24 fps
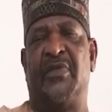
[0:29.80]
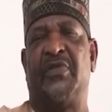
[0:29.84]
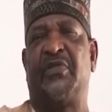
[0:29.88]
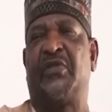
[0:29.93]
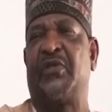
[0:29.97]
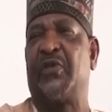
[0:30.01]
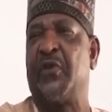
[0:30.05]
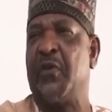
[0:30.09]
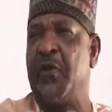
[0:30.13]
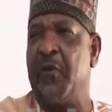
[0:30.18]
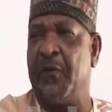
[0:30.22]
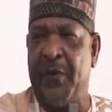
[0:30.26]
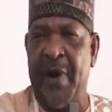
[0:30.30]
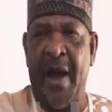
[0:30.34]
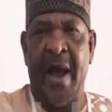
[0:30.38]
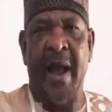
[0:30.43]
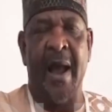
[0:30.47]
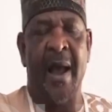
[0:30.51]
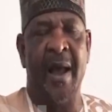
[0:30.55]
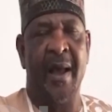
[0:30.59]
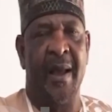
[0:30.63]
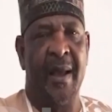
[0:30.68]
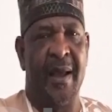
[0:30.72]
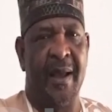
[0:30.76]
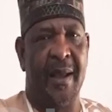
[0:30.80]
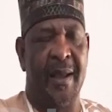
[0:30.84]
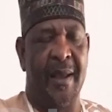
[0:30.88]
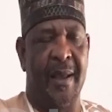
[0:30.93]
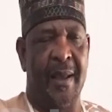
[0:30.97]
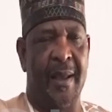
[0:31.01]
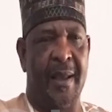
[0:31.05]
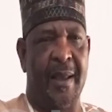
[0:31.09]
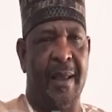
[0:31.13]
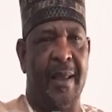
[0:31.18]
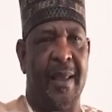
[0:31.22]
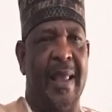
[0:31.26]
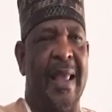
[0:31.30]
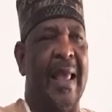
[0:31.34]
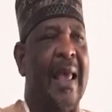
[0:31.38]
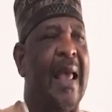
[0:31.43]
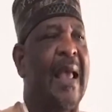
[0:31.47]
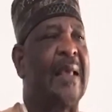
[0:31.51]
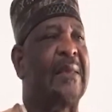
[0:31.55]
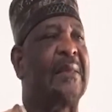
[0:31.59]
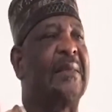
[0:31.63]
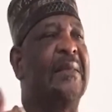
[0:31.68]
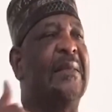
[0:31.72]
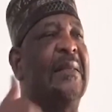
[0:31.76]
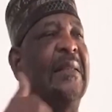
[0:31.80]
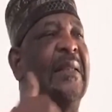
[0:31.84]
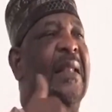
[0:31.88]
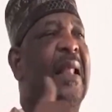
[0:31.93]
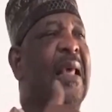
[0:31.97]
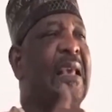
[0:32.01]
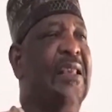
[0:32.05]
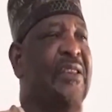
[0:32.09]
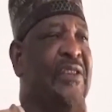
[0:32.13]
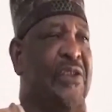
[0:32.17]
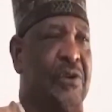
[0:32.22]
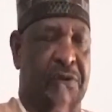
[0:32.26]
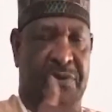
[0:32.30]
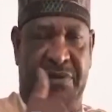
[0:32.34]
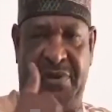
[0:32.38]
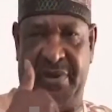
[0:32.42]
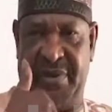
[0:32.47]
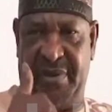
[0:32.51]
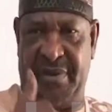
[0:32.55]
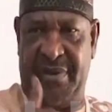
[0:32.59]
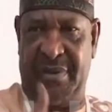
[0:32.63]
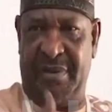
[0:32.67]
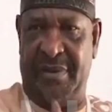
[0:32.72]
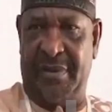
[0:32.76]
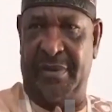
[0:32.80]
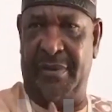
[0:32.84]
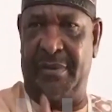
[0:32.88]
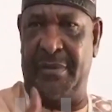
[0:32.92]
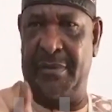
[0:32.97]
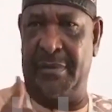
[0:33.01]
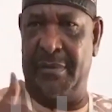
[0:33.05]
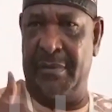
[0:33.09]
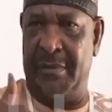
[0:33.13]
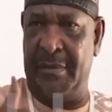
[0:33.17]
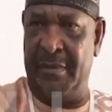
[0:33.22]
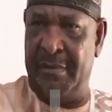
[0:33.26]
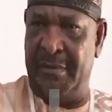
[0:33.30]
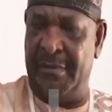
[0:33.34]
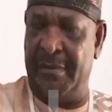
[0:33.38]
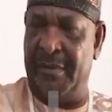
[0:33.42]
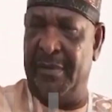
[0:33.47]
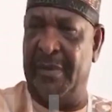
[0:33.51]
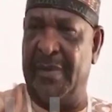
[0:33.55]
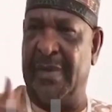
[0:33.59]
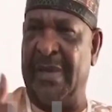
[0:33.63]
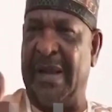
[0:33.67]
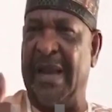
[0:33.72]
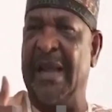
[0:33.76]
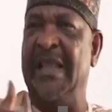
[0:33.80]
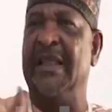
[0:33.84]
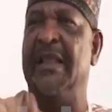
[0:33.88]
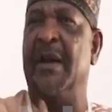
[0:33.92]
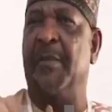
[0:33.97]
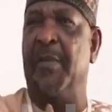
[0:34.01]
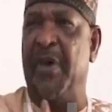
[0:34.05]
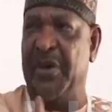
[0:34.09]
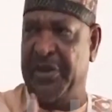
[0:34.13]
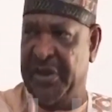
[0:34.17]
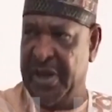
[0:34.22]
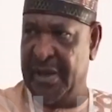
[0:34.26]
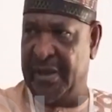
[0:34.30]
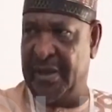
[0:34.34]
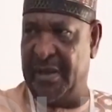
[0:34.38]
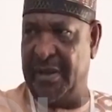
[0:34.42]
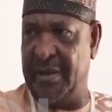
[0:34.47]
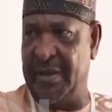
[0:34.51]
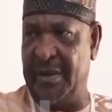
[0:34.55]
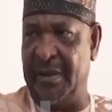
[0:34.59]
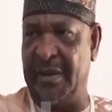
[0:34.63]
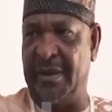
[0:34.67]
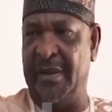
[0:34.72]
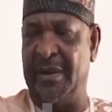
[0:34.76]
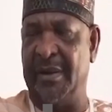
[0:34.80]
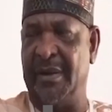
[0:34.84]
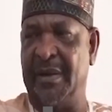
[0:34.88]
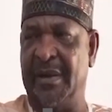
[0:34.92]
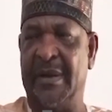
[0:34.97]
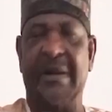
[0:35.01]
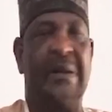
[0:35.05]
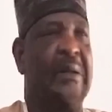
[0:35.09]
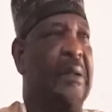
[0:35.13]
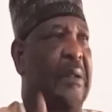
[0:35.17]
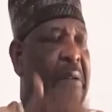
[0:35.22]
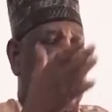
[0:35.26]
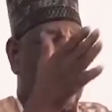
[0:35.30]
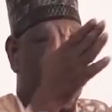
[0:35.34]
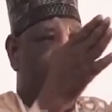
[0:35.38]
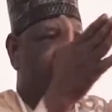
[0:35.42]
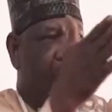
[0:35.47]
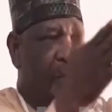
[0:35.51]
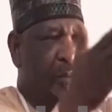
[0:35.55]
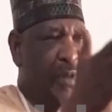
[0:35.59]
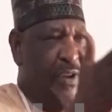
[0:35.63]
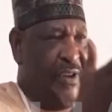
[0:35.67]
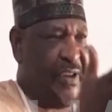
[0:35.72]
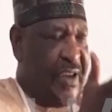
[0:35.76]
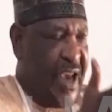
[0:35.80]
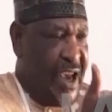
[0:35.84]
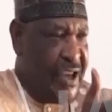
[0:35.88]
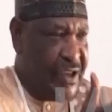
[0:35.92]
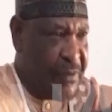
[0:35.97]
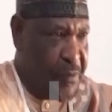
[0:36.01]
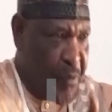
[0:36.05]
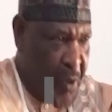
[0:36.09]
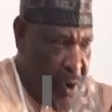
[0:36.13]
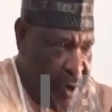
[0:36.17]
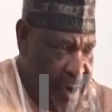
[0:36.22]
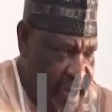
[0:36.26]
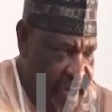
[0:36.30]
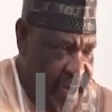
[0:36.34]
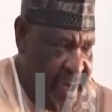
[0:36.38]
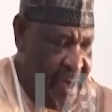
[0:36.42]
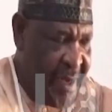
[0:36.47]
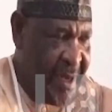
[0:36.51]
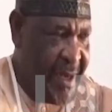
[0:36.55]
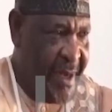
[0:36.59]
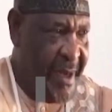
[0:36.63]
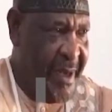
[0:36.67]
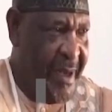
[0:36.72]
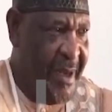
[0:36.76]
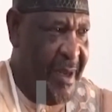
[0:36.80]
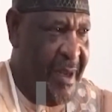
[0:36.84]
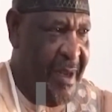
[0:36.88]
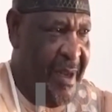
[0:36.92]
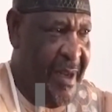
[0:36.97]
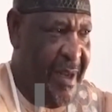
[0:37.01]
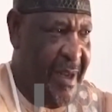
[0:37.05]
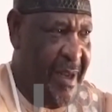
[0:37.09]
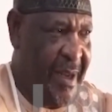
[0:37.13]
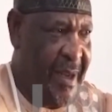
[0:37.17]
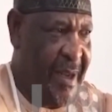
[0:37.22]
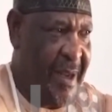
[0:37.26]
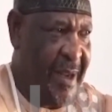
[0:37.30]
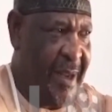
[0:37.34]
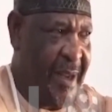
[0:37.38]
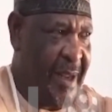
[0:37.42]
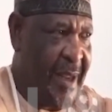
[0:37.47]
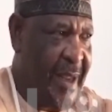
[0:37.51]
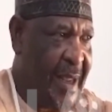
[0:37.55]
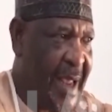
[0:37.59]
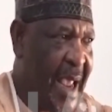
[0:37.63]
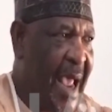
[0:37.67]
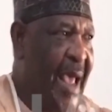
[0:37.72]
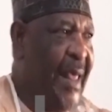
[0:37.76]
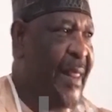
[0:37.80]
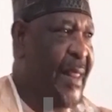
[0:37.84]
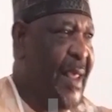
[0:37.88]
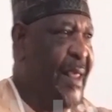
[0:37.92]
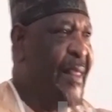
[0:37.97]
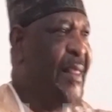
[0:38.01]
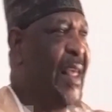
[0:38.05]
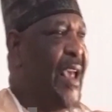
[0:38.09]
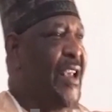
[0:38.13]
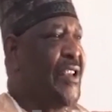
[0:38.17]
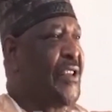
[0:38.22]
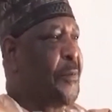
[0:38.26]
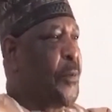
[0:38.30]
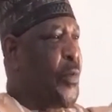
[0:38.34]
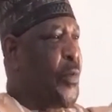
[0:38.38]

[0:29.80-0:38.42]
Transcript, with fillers: so far has nexus in the budget. That means there is money, and then there is